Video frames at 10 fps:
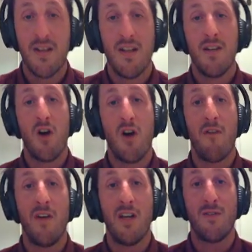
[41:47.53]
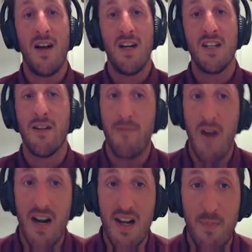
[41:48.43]
for our first fact,
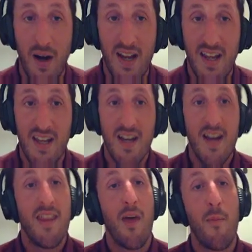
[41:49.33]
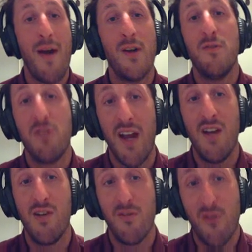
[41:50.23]
divided by the amount of
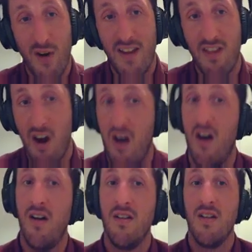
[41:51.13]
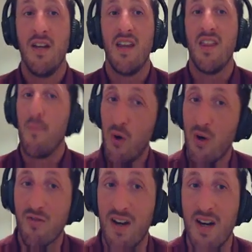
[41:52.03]
shades of grey there are in the
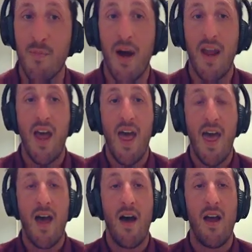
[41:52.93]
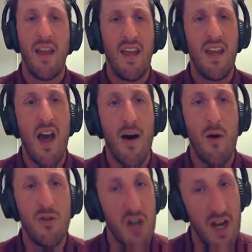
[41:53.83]
book written by E.L.
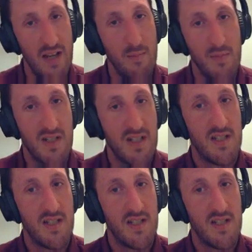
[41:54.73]
James.